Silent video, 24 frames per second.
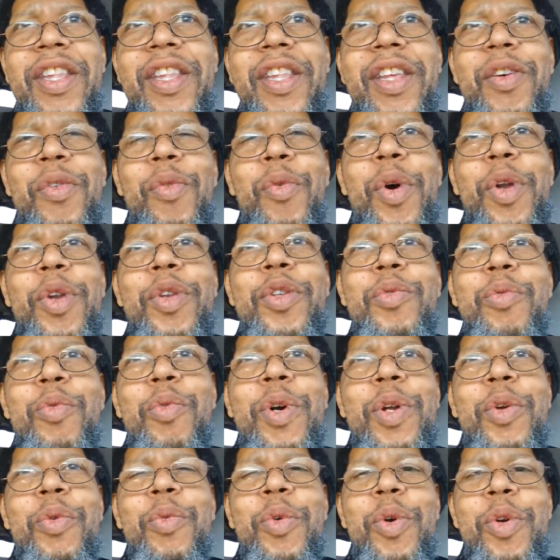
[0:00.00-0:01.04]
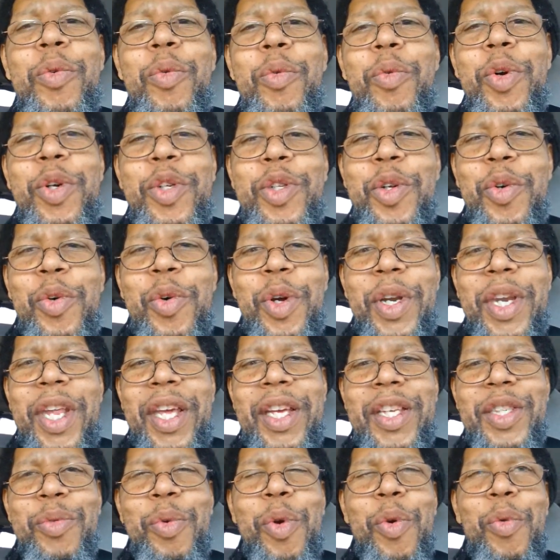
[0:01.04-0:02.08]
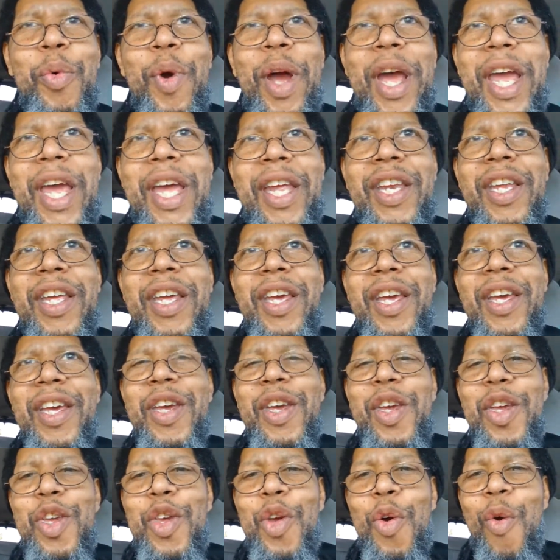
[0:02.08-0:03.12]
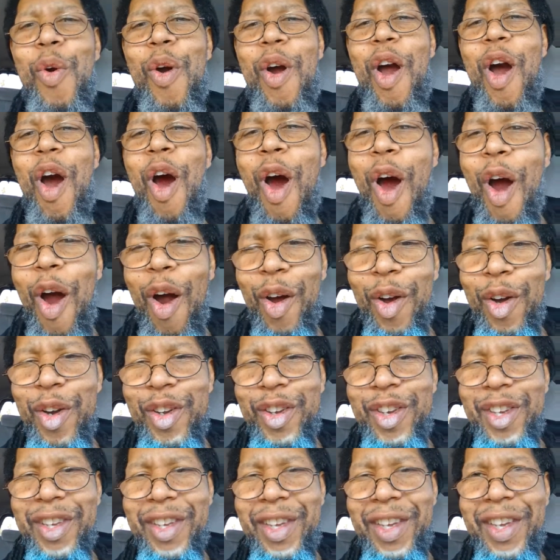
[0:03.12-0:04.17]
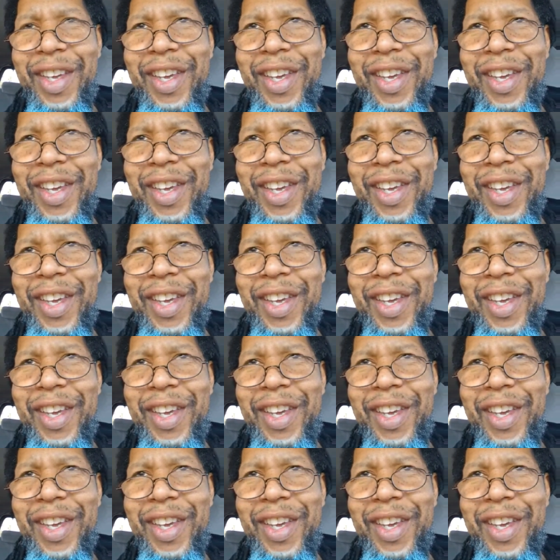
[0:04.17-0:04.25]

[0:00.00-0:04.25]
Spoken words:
what we're doing is we're weighing your heart.